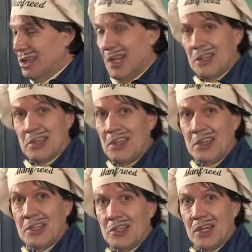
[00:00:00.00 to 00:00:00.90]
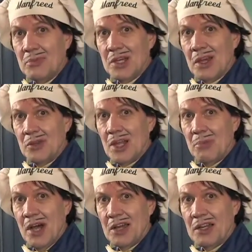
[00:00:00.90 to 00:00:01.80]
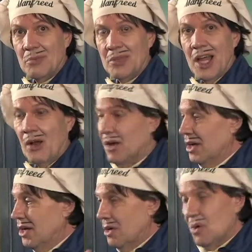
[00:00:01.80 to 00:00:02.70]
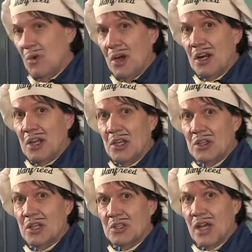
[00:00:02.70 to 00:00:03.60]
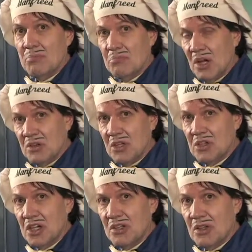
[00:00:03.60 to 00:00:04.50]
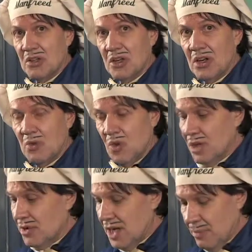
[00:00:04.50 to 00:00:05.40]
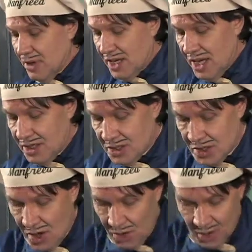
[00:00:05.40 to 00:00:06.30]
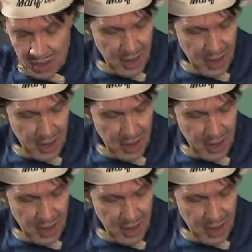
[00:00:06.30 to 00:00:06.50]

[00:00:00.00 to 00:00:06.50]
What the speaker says: Nothing is coming out the bottom. Now, we want to heat this up. Melt the cheese a little, warm it up again. So,